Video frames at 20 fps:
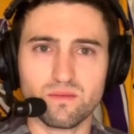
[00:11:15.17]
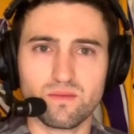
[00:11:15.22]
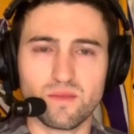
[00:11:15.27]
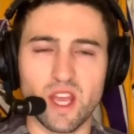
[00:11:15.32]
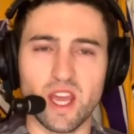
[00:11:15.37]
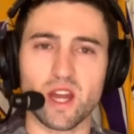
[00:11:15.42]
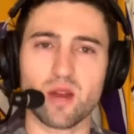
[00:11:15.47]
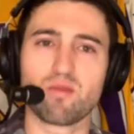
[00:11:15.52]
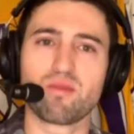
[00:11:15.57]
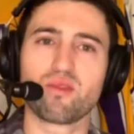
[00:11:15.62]

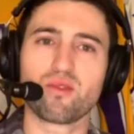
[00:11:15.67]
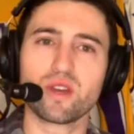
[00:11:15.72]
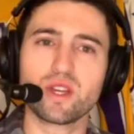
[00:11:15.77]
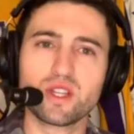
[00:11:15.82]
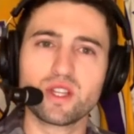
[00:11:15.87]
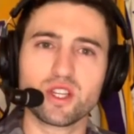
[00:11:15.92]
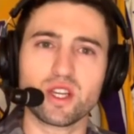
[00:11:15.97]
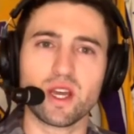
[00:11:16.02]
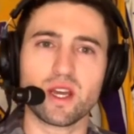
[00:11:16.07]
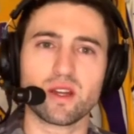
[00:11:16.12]
and
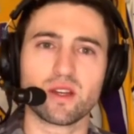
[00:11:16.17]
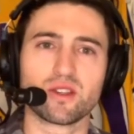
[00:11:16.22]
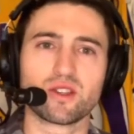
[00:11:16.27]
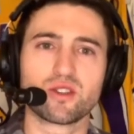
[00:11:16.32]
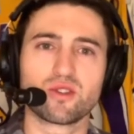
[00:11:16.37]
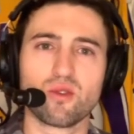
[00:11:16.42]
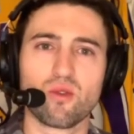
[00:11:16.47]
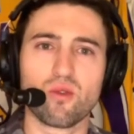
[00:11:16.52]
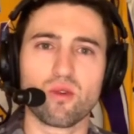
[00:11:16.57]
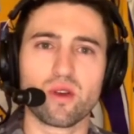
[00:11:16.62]
appreciate a
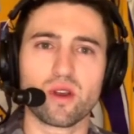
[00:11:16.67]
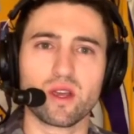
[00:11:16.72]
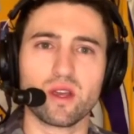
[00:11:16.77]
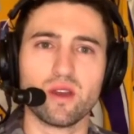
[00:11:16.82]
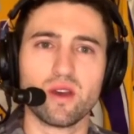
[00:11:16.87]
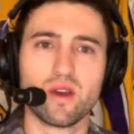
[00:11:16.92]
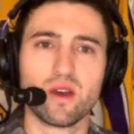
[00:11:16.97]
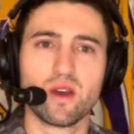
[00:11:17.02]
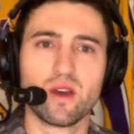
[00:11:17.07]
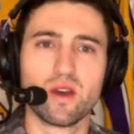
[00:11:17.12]

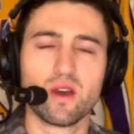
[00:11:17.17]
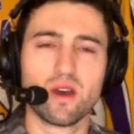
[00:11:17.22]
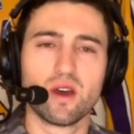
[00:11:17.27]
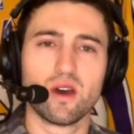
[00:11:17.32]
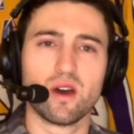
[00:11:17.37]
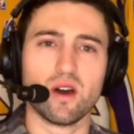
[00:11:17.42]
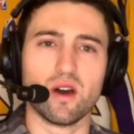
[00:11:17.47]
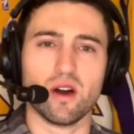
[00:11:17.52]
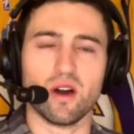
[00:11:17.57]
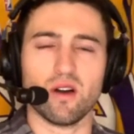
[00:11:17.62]
story
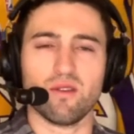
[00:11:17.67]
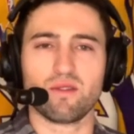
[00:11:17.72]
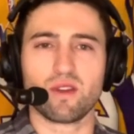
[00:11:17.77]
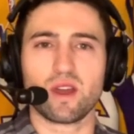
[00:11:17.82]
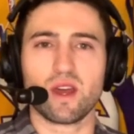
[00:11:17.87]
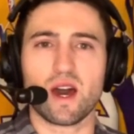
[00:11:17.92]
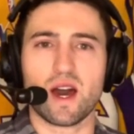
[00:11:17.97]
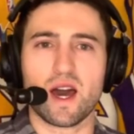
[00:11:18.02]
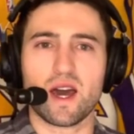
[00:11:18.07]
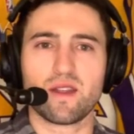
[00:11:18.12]
of a
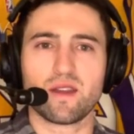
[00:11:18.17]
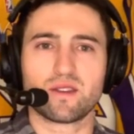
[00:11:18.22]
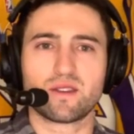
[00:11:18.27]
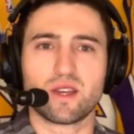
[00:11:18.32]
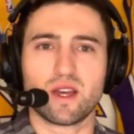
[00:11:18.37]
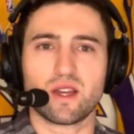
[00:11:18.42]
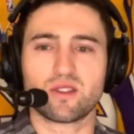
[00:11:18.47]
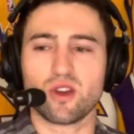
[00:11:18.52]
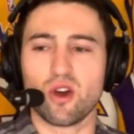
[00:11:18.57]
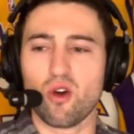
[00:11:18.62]
guy that's
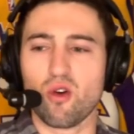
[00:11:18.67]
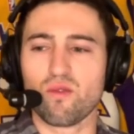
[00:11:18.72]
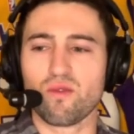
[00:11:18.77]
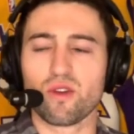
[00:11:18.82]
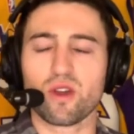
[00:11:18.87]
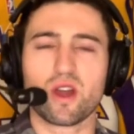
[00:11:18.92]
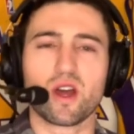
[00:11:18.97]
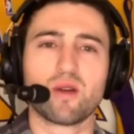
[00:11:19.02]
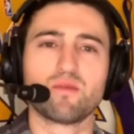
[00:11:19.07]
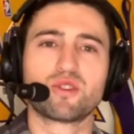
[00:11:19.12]
had to
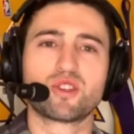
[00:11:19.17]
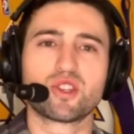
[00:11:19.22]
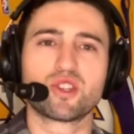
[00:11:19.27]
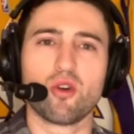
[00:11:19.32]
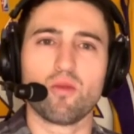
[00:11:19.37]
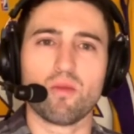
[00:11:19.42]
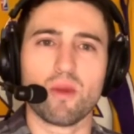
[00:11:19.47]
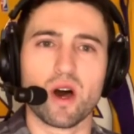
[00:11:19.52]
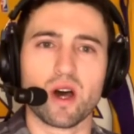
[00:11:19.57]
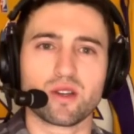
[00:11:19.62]
overcome
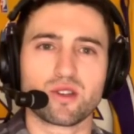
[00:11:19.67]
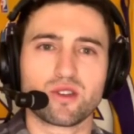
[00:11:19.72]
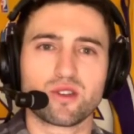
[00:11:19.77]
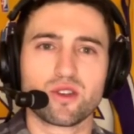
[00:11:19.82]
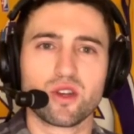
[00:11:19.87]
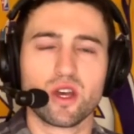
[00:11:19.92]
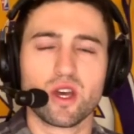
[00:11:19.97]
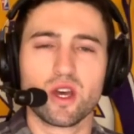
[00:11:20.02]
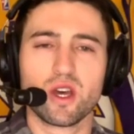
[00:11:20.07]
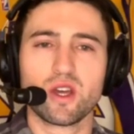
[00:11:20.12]
so
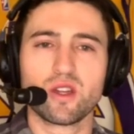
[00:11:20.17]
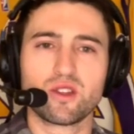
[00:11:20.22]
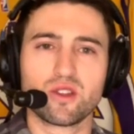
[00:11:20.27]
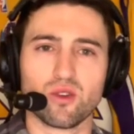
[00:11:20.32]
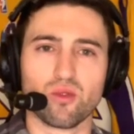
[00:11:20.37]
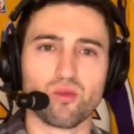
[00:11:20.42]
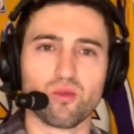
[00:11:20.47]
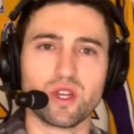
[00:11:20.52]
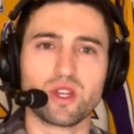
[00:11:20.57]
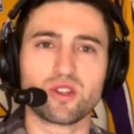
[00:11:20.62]
much
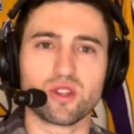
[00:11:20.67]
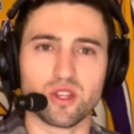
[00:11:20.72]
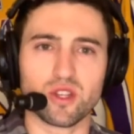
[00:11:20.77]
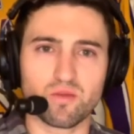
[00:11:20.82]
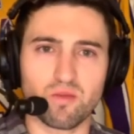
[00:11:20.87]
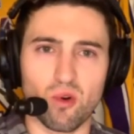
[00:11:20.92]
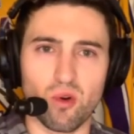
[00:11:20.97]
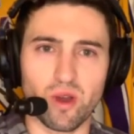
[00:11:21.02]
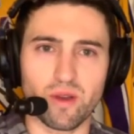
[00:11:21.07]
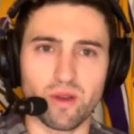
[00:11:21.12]
to reach this
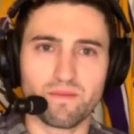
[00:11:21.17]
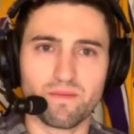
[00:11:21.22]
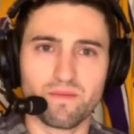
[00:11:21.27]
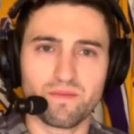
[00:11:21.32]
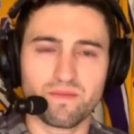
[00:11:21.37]
point.